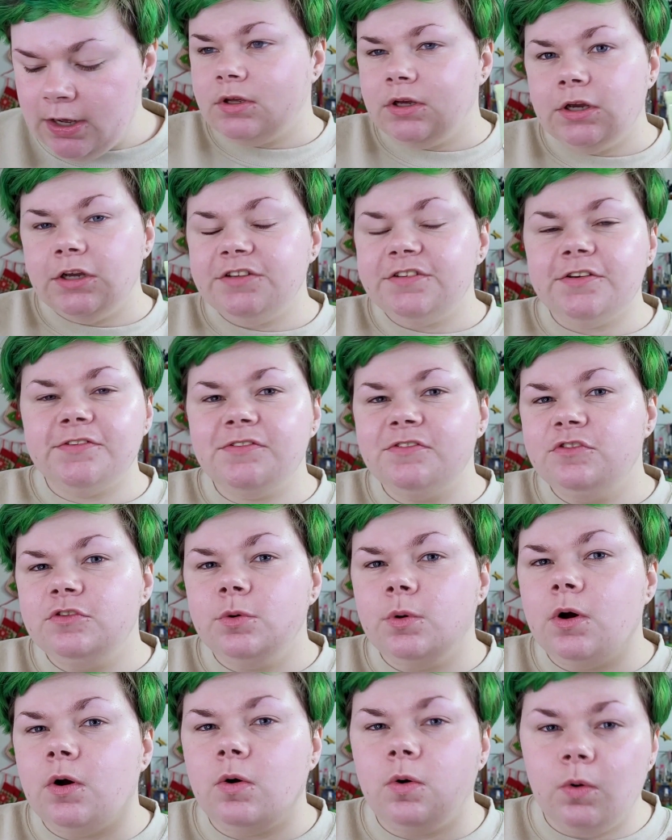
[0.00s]
It doesn't do
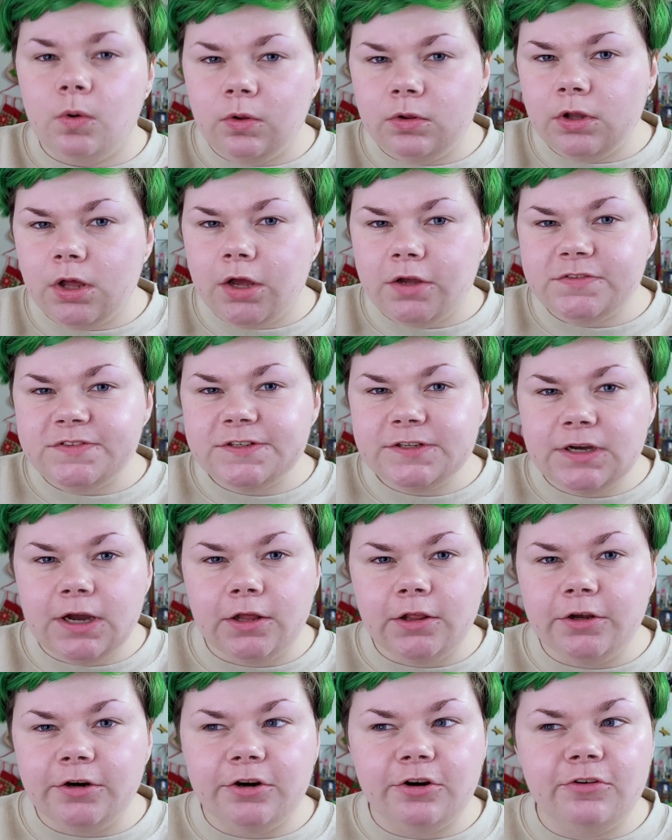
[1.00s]
a whole lot to
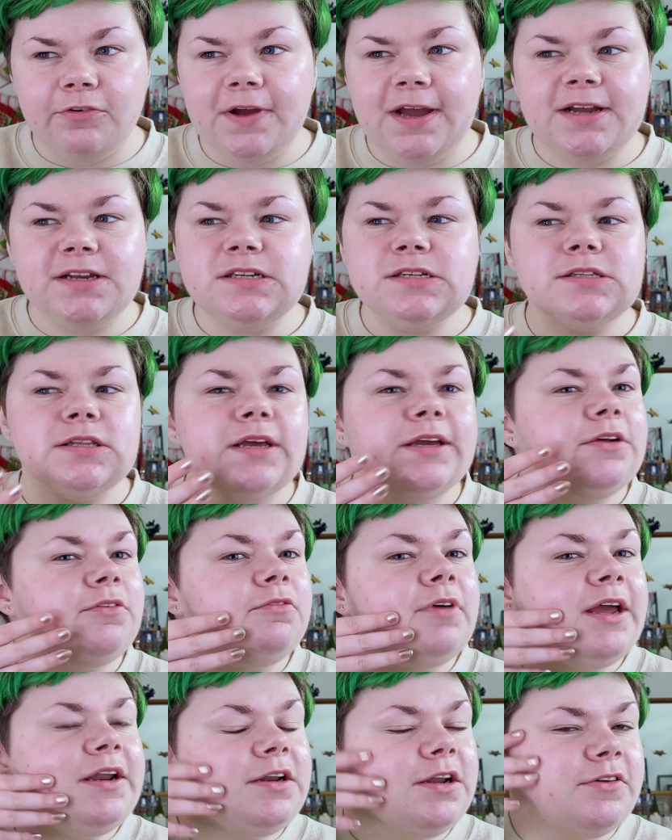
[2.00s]
color correct like
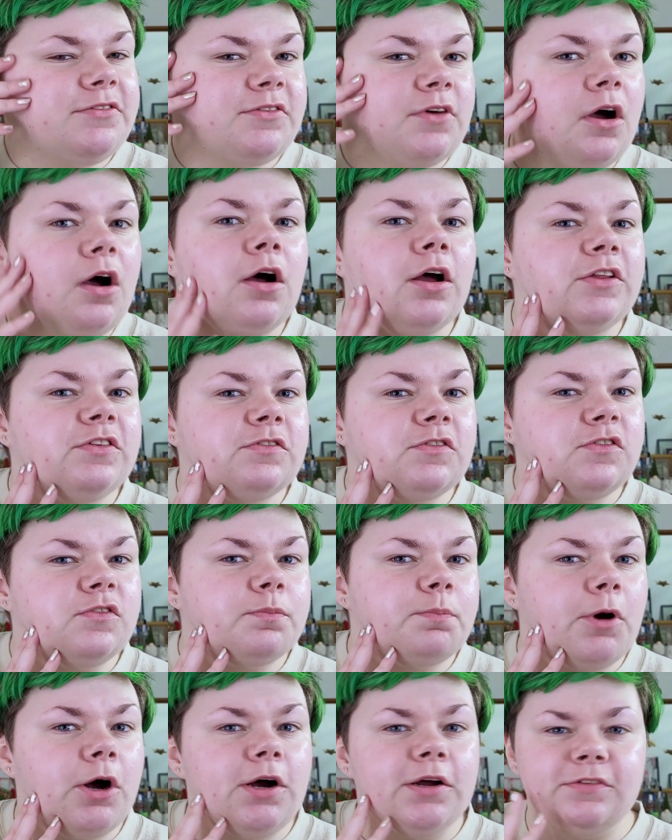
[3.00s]
redness on
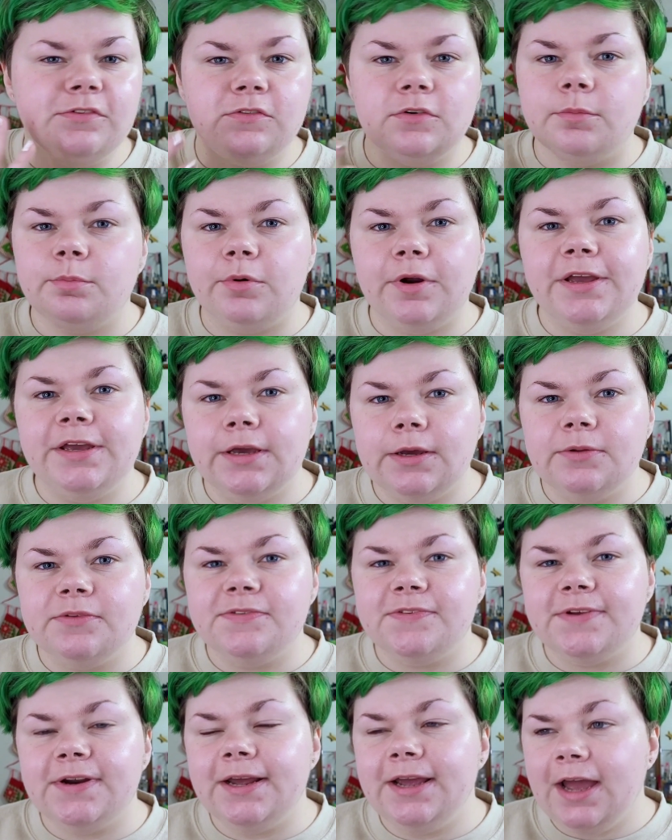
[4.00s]
spots or breakouts
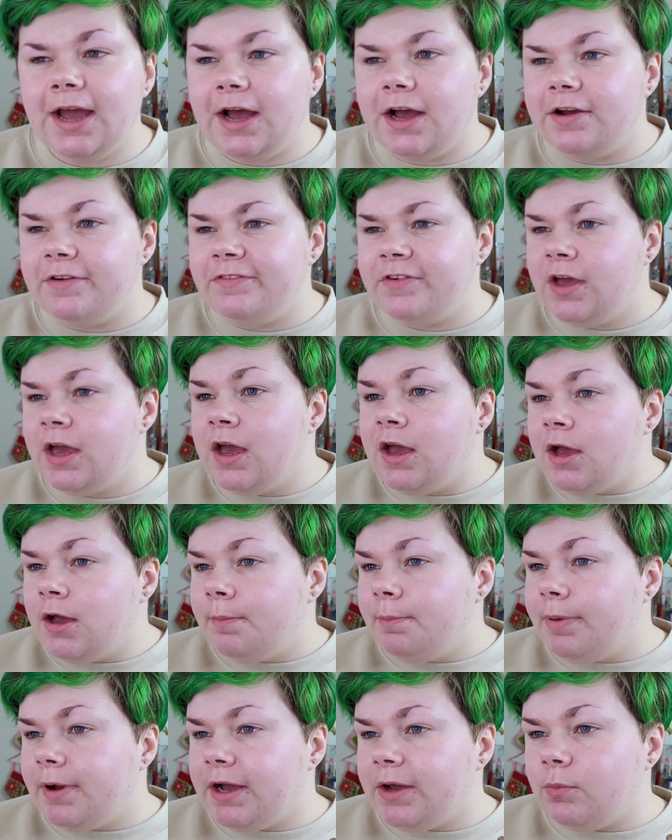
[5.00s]
that I have,
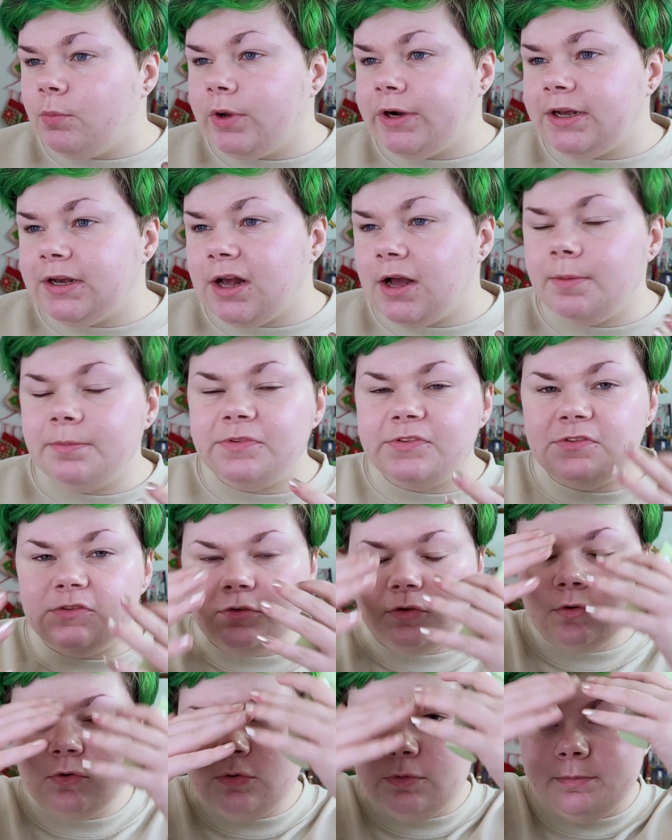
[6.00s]
but when it comes
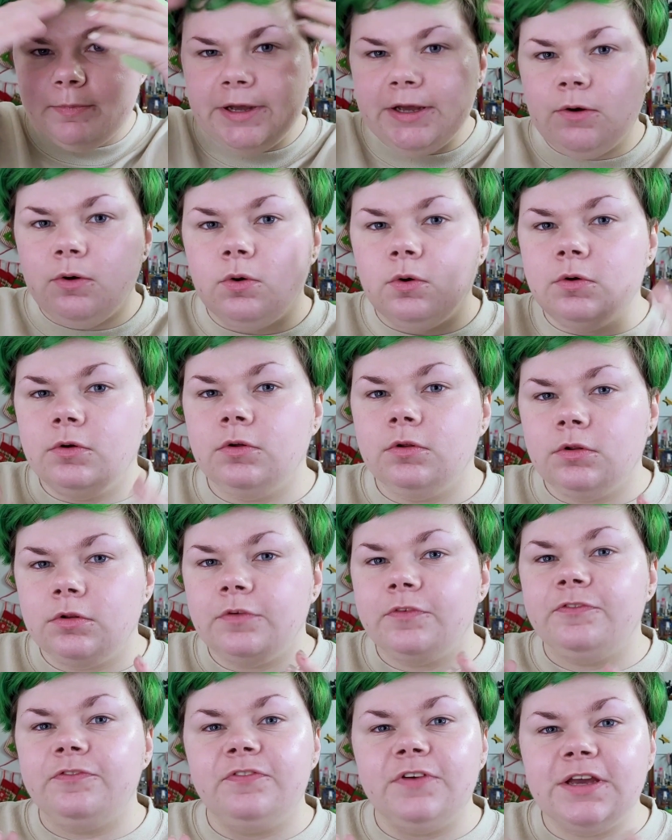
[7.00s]
to my whole
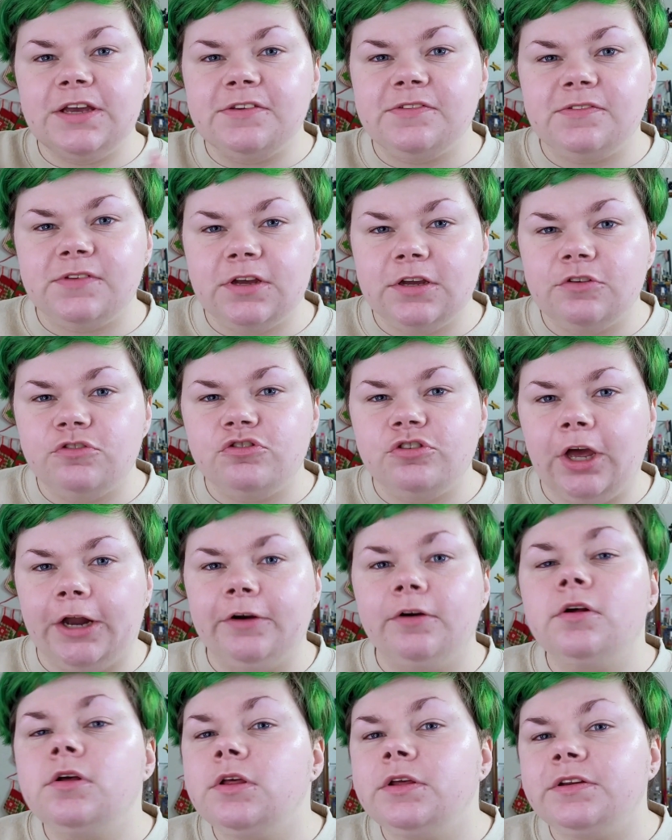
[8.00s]
face in
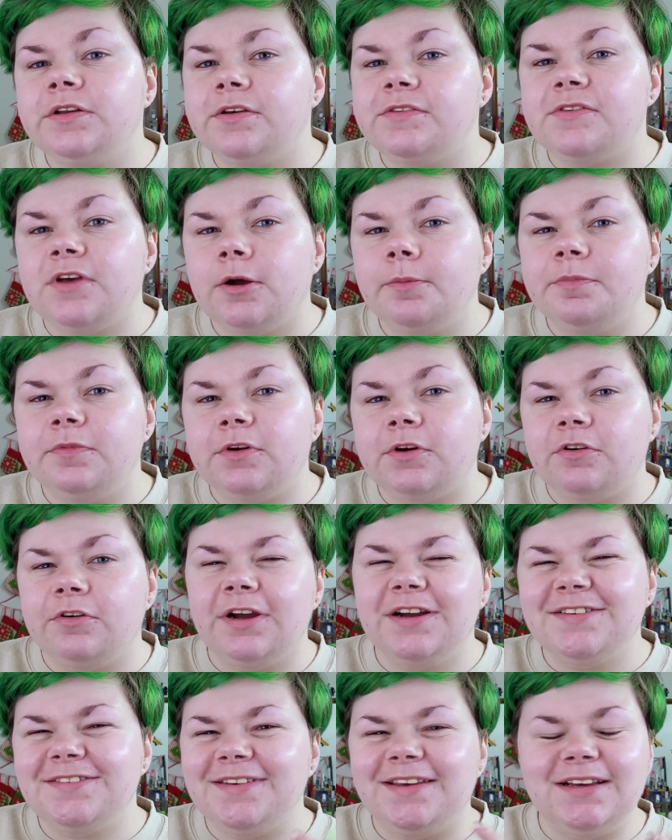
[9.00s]
general, it does help to
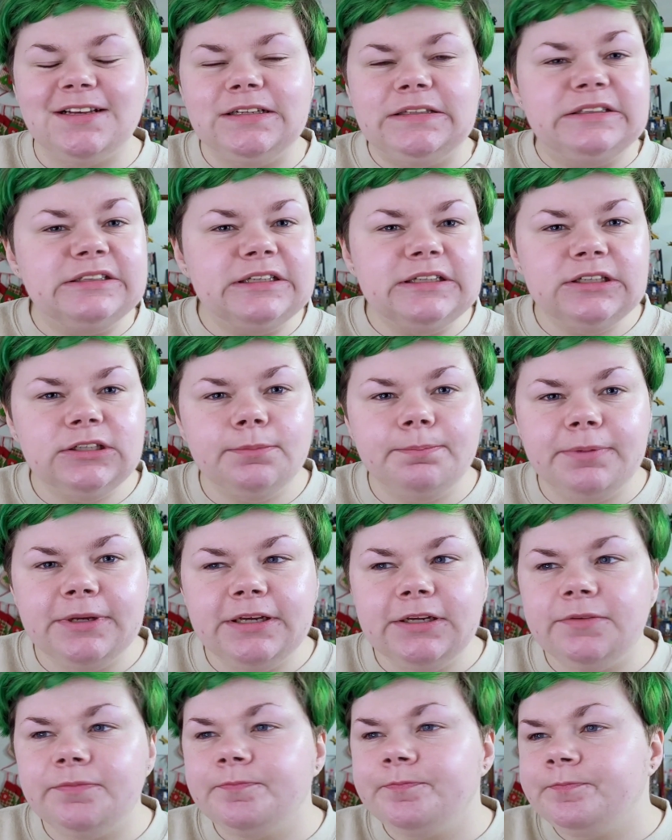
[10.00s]
correct like a little
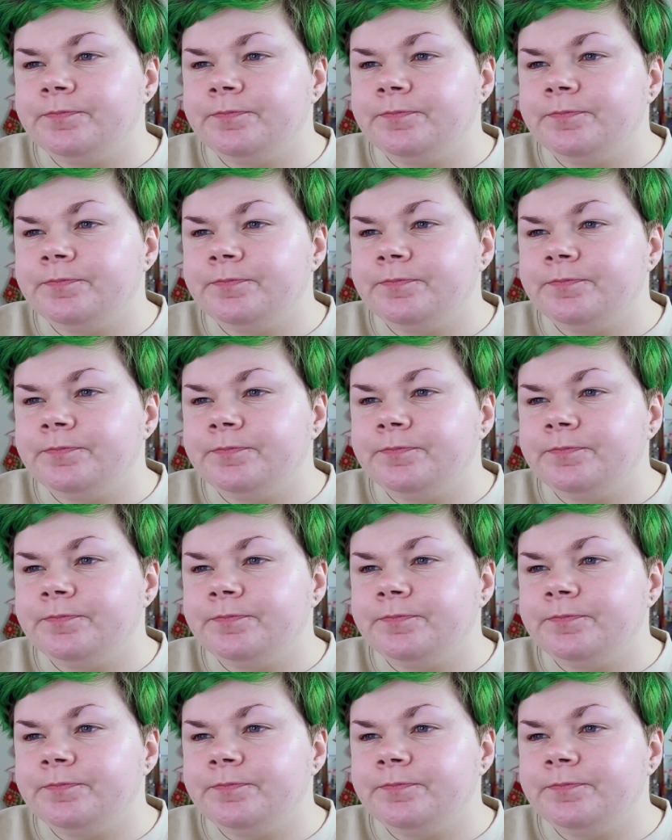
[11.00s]
bit.